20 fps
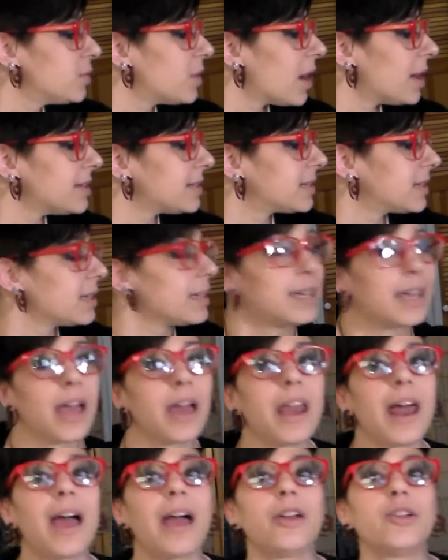you guys can
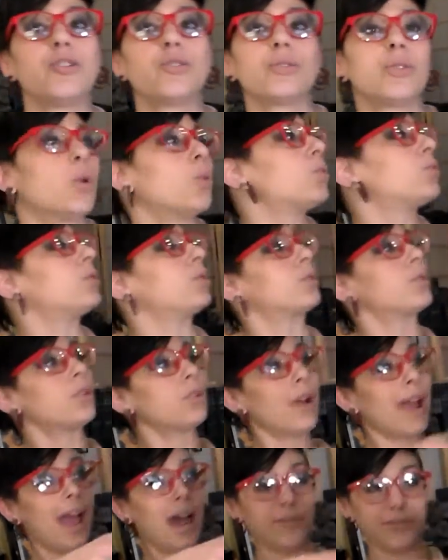get at your local
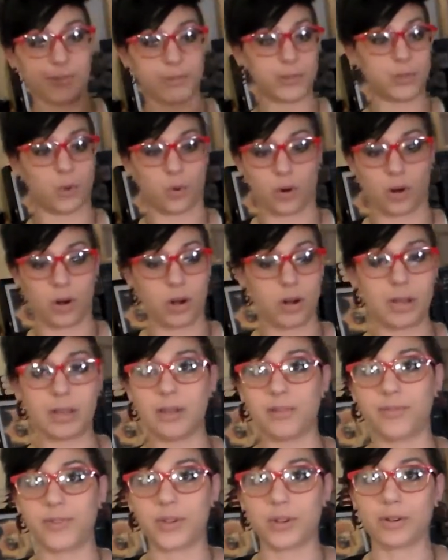craft store
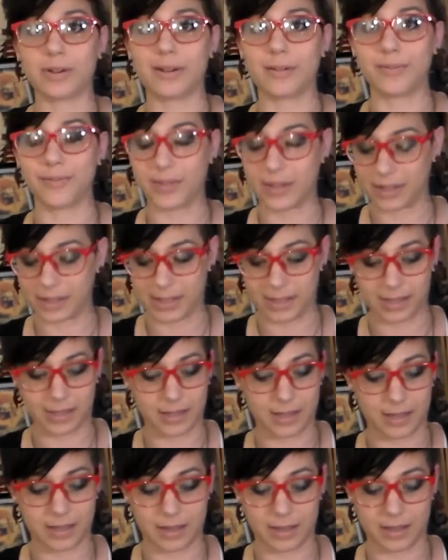if you're
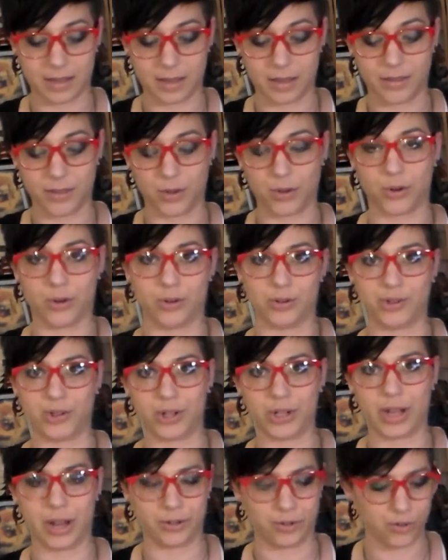feeling the urge
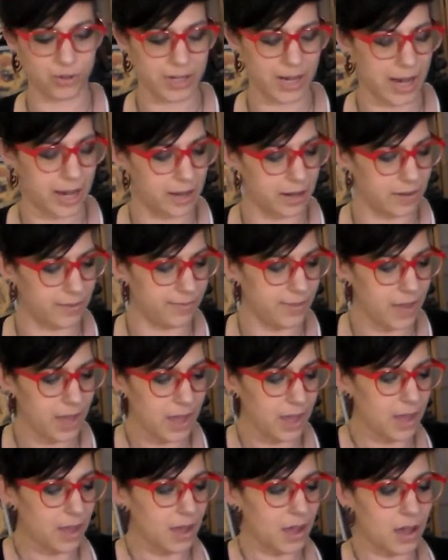to get creative
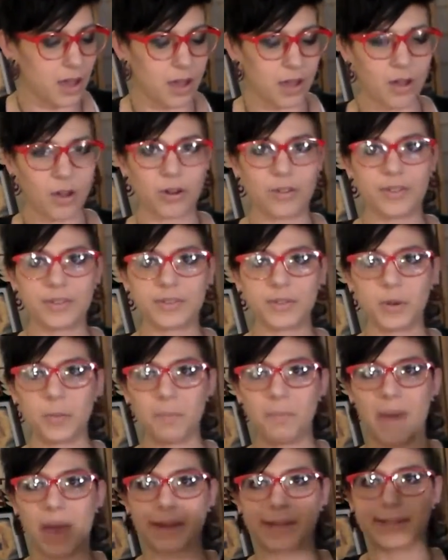are these little
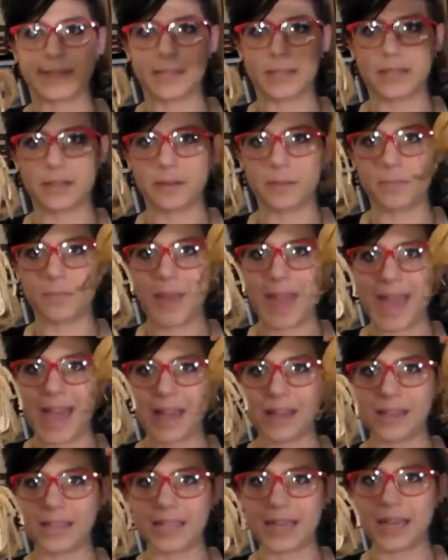medicine
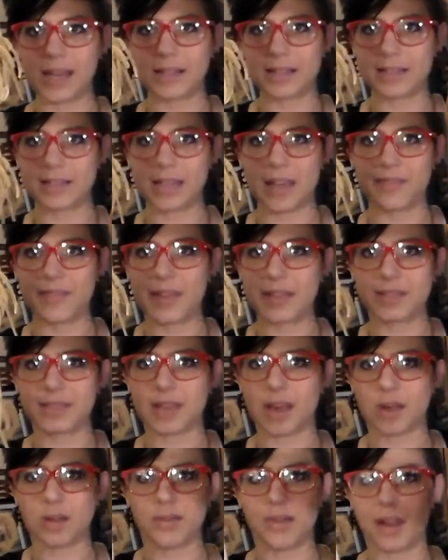bag kits that they
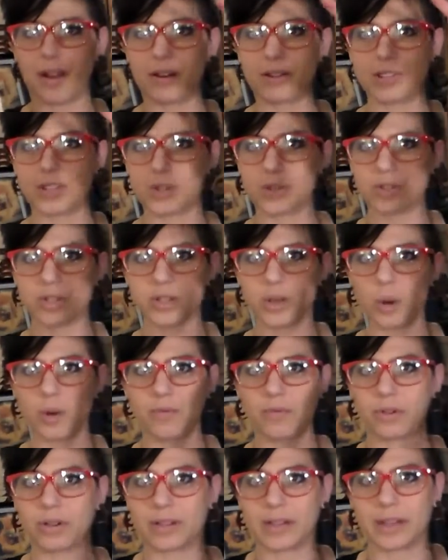sell there. It's usually
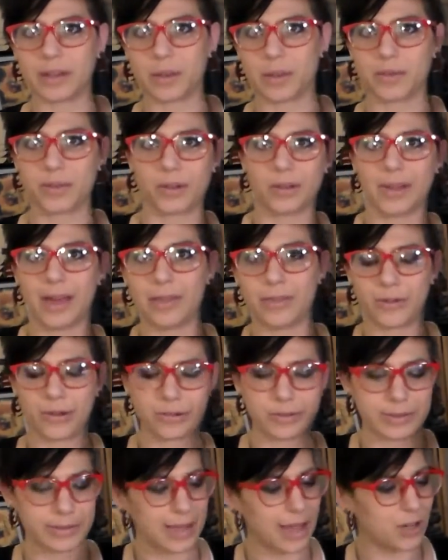over in like the
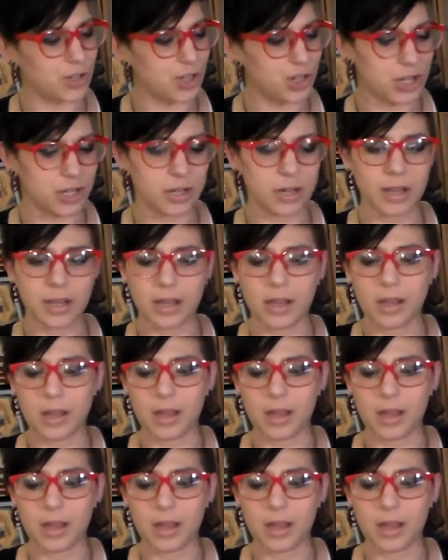leather section.